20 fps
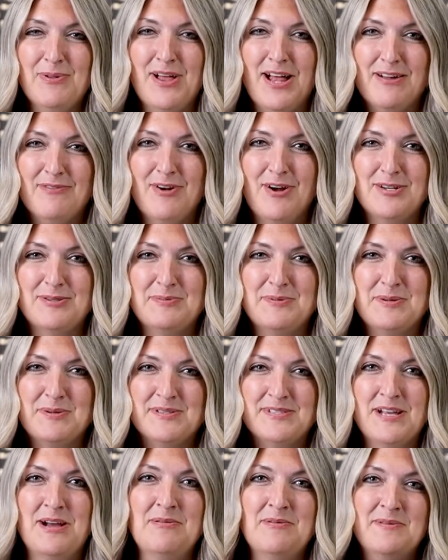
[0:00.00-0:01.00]
lot of
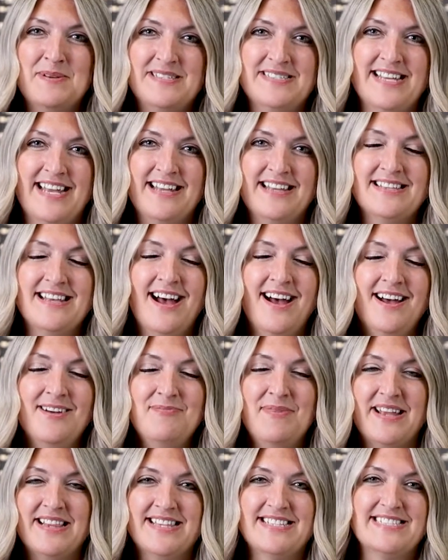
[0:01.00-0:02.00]
entrepreneurs not
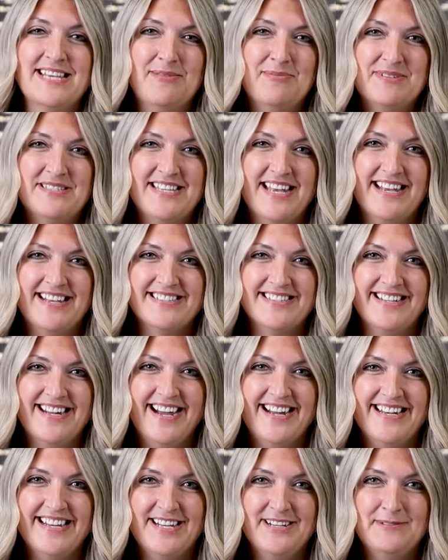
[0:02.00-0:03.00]
make the same mistakes that
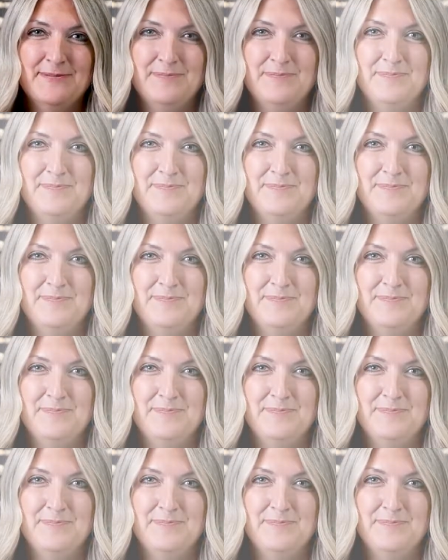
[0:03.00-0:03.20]
I did.